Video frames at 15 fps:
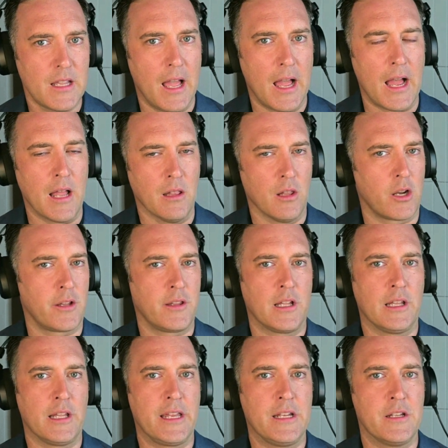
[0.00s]
a lot of
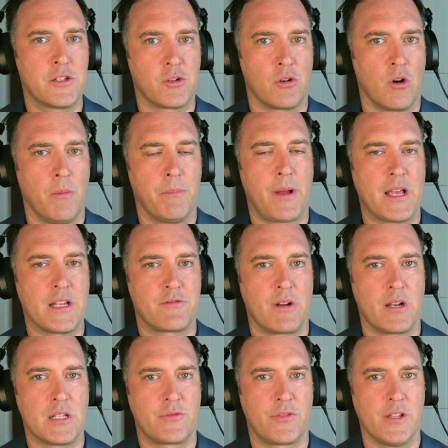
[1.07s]
the leaders or on-pace
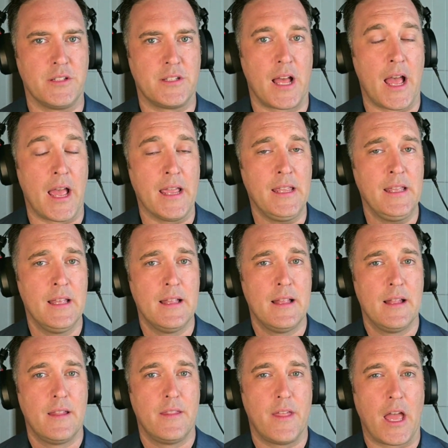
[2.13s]
runners for the day,
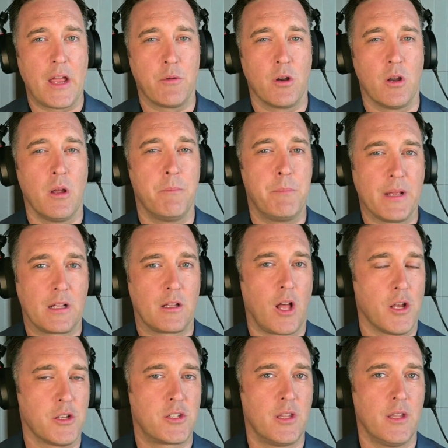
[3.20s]
they were a bit
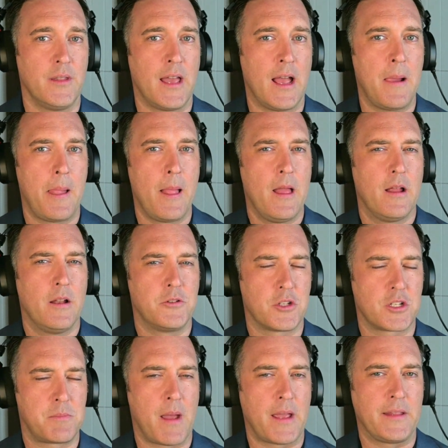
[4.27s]
closer than that and
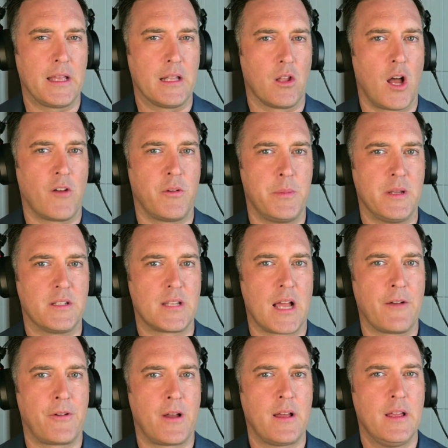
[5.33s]
just made their life a bit
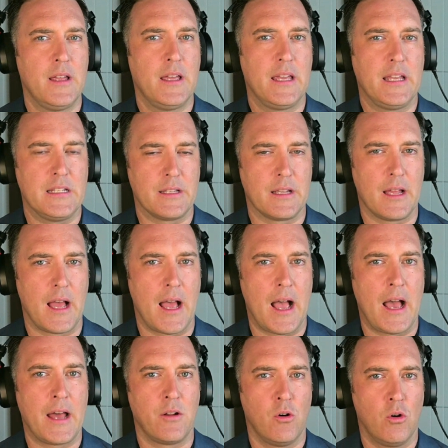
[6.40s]
tougher. He's a
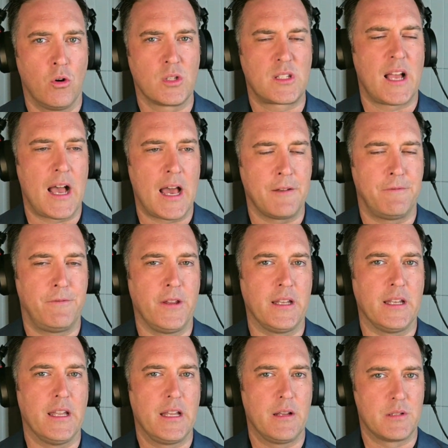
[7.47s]
hard horse, hard
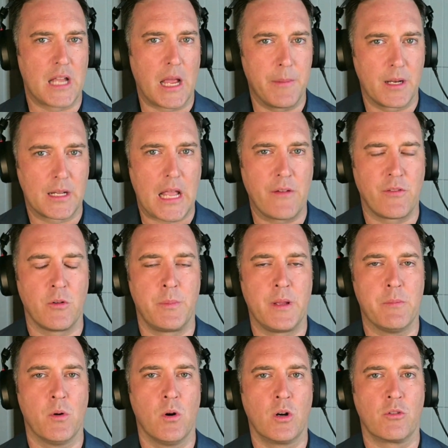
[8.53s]
fit. He was able to cover a
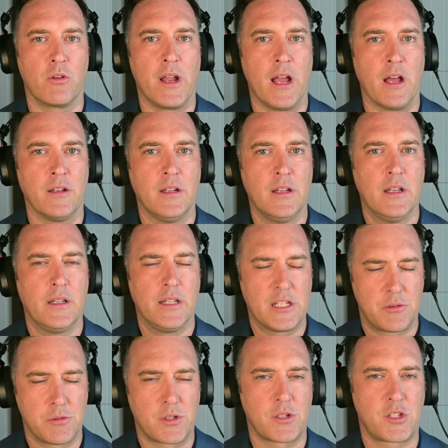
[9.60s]
bit more ground.
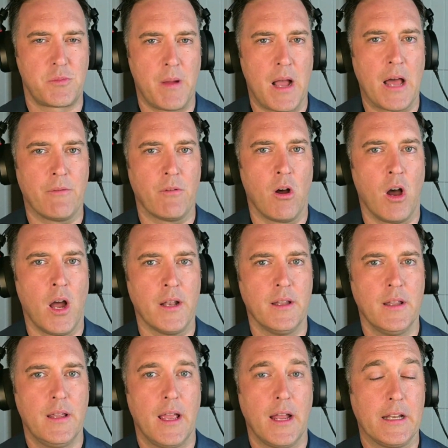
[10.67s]
This was a smart ride,
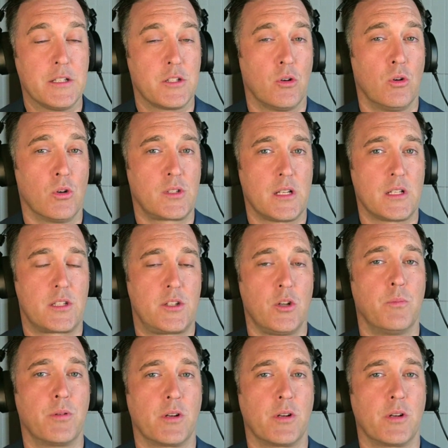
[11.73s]
and he's a horse that's still